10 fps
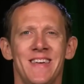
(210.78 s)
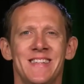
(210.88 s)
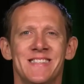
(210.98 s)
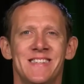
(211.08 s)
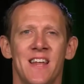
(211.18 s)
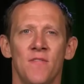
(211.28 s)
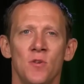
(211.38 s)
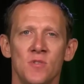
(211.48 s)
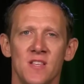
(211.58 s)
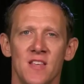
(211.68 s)
instead of
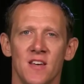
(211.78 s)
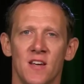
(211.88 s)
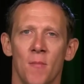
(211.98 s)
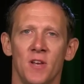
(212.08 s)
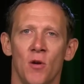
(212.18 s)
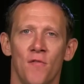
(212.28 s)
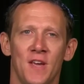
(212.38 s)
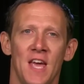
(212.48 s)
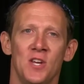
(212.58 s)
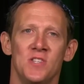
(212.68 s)
using the incoming
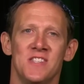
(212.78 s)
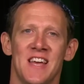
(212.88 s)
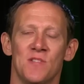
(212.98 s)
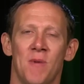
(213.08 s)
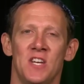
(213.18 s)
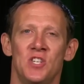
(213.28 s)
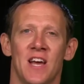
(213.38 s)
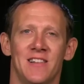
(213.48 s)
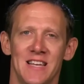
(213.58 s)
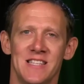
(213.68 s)
notifications as my
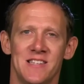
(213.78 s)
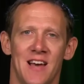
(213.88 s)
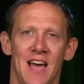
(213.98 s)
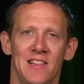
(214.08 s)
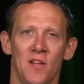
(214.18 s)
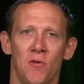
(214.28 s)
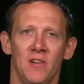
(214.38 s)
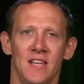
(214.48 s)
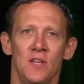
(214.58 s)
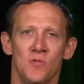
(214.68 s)
checklist, I
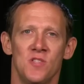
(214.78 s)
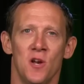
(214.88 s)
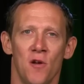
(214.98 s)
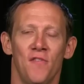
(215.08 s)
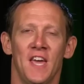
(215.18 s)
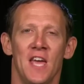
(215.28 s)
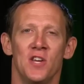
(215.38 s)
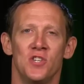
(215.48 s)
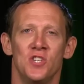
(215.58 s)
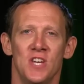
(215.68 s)
literally use the
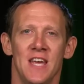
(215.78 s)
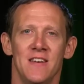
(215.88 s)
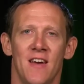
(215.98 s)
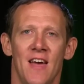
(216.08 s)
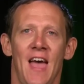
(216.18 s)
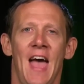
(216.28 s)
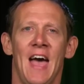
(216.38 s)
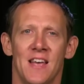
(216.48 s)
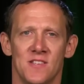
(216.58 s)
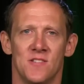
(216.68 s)
notification shade
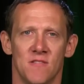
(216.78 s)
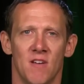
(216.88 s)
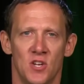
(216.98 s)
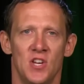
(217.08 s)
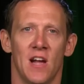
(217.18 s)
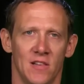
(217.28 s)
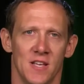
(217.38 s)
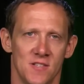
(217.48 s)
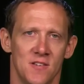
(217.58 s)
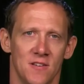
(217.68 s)
as a
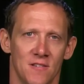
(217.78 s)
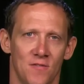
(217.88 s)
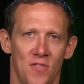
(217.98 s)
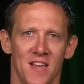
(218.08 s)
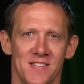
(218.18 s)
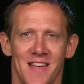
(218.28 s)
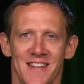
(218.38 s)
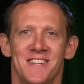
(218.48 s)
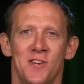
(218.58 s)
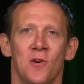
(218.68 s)
checklist for things I
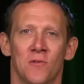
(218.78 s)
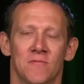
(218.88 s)
need to do?